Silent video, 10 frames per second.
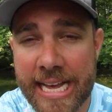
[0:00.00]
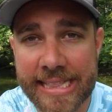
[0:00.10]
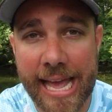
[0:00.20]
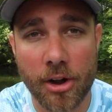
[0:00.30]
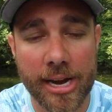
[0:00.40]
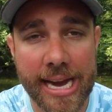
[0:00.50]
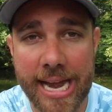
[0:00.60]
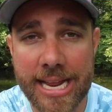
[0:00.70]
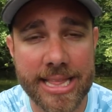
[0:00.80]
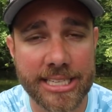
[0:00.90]
that are
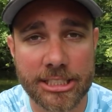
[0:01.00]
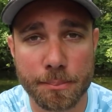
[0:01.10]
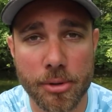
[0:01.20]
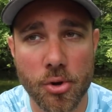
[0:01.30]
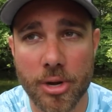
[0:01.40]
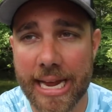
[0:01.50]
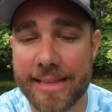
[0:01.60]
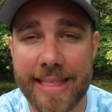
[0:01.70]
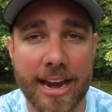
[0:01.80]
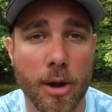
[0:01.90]
hitting this spook
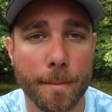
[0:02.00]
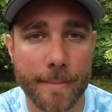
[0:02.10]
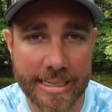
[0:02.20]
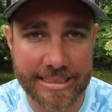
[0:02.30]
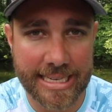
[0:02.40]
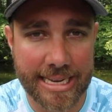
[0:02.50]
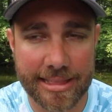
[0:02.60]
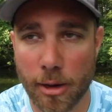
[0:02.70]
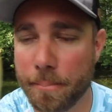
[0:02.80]
and they are missing it. They're